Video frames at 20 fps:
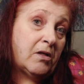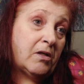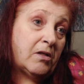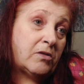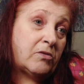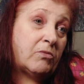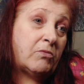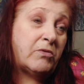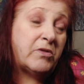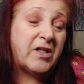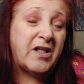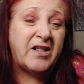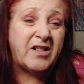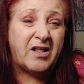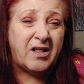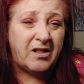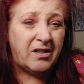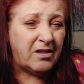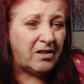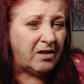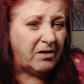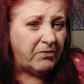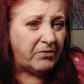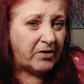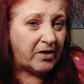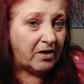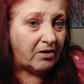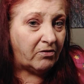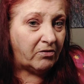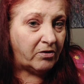it's almost like they sniff
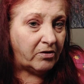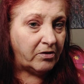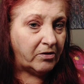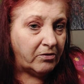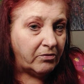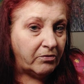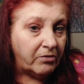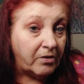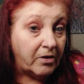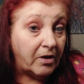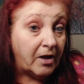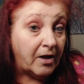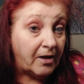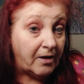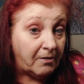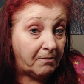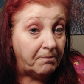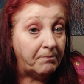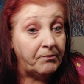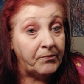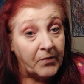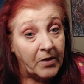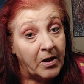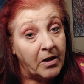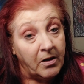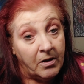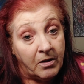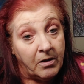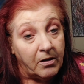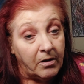it out on you, and, and
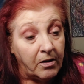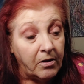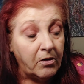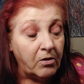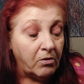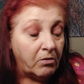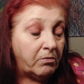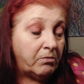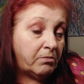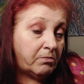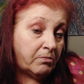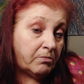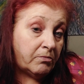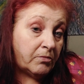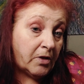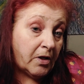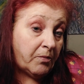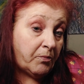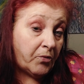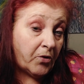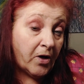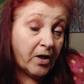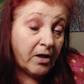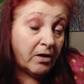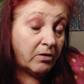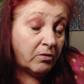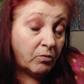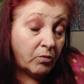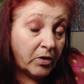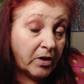you know they prey
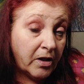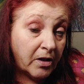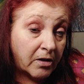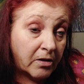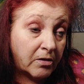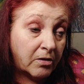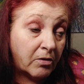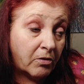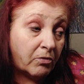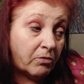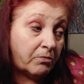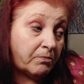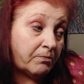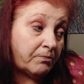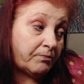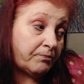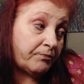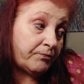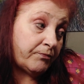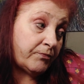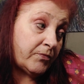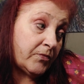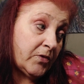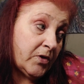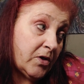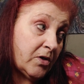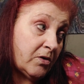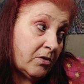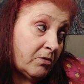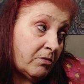on the weak. So,
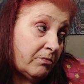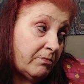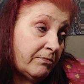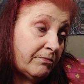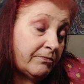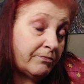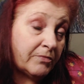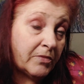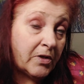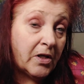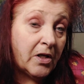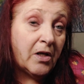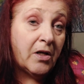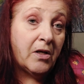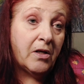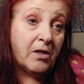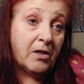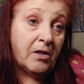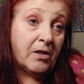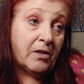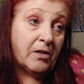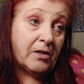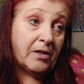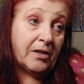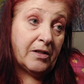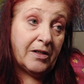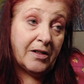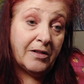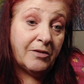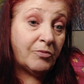you know,
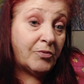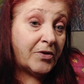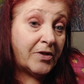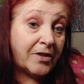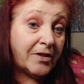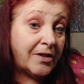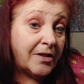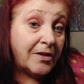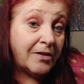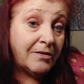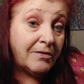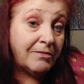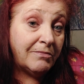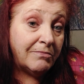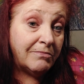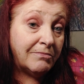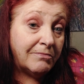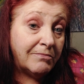it is what it is.